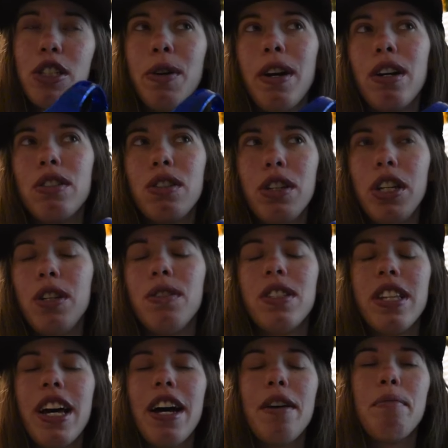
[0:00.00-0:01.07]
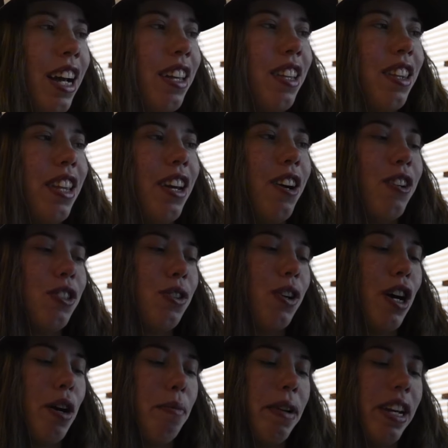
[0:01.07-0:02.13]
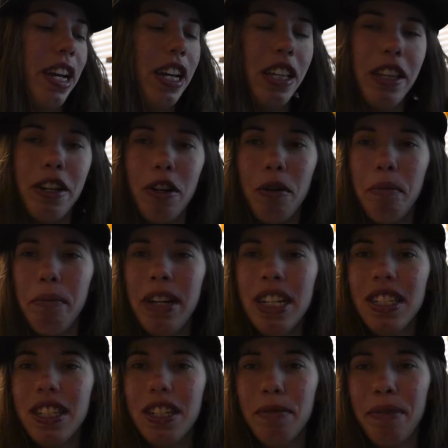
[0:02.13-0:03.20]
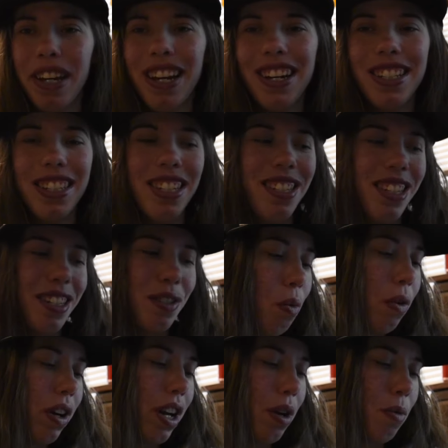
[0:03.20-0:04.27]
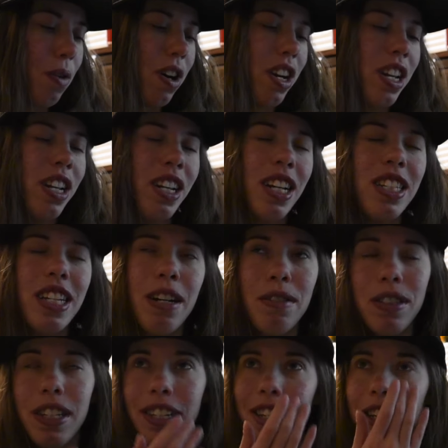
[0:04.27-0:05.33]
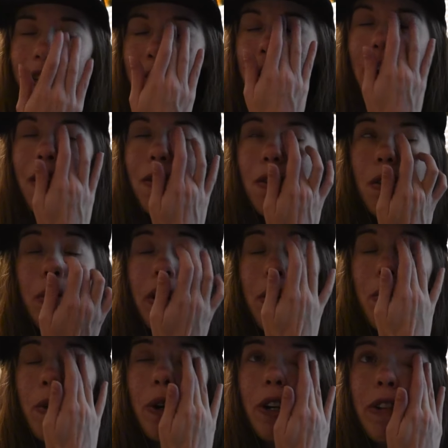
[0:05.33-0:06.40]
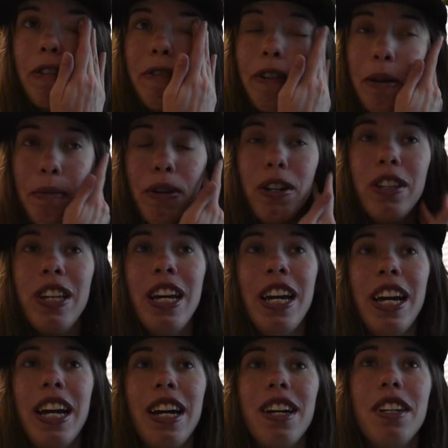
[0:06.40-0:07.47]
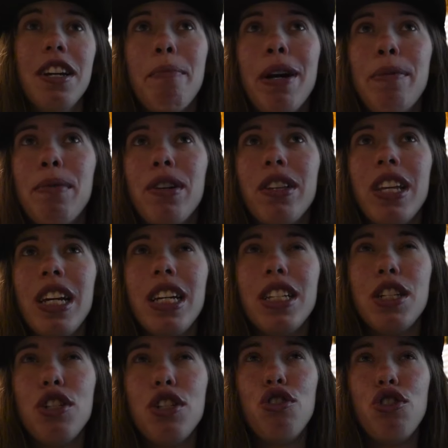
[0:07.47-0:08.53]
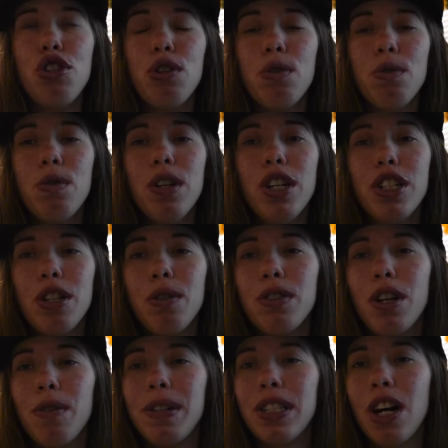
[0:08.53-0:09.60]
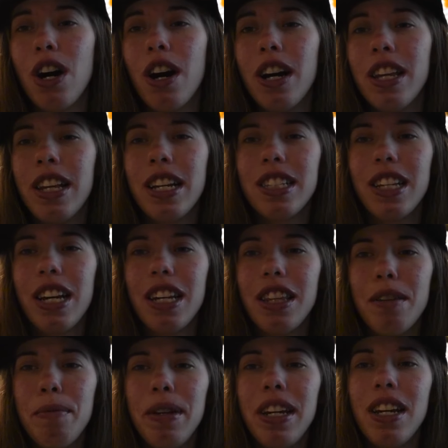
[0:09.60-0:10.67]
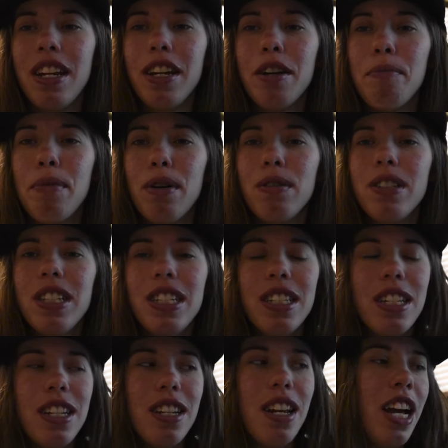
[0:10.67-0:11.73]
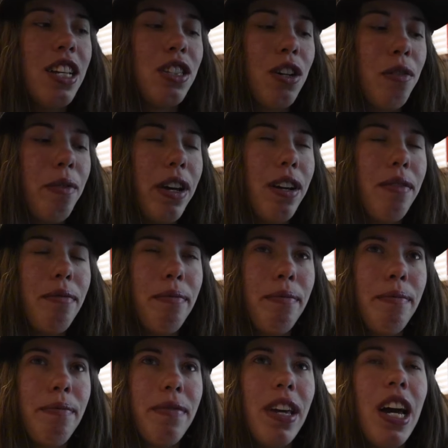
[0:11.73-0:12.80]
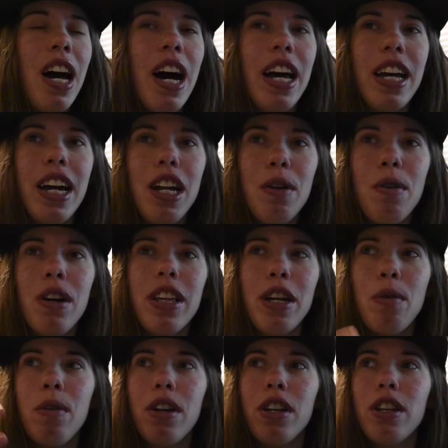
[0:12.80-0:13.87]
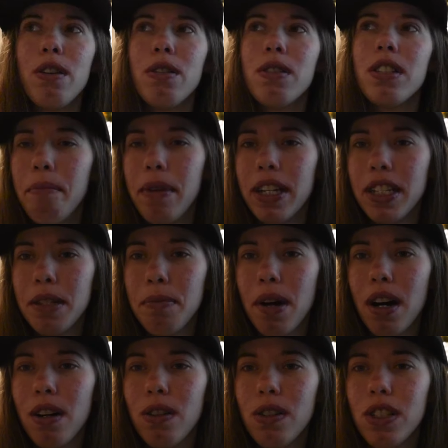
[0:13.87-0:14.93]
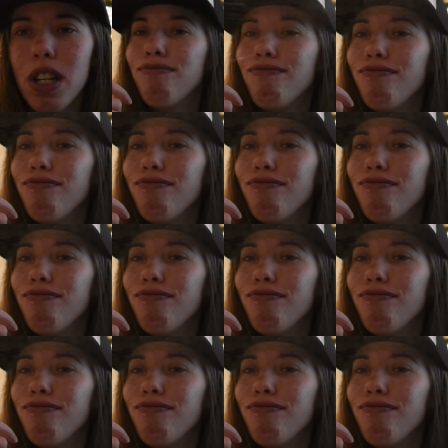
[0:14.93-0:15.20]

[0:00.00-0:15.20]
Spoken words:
So I also use that. And then they also got me a little mist because this is what I wanted because I was thinking about what I wanted for my birthday. And my birthday is June, so it's always hot and that's like the beginning of boat season. And so I'm like, I kind of want like one of those mist bottles.